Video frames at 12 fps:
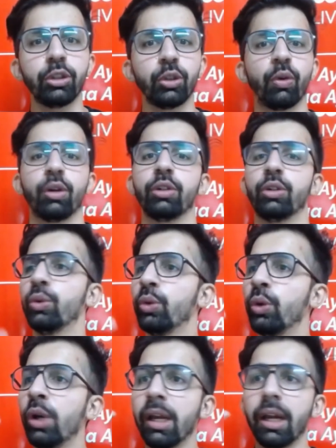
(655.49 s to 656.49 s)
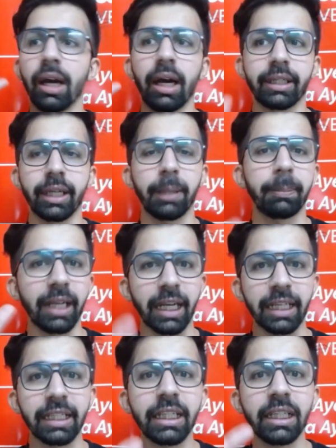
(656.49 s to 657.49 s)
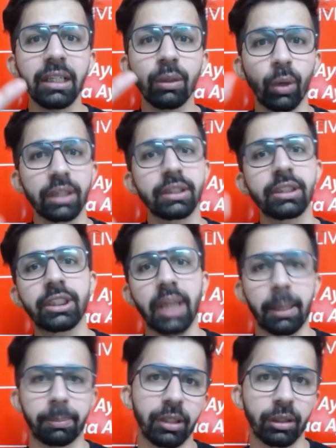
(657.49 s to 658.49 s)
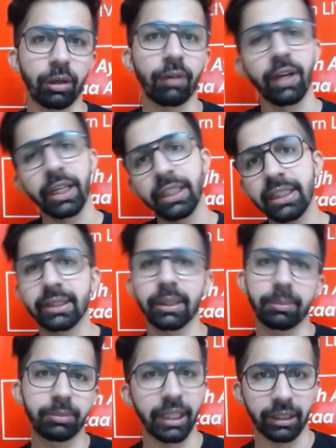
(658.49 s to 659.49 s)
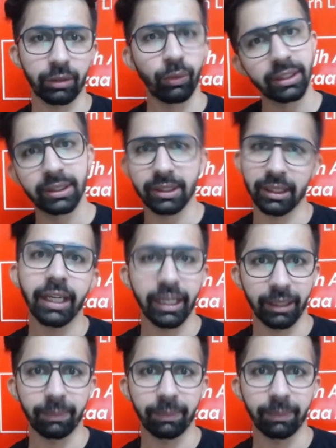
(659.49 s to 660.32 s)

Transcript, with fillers: You want to attempt any one chapter of any subject once again.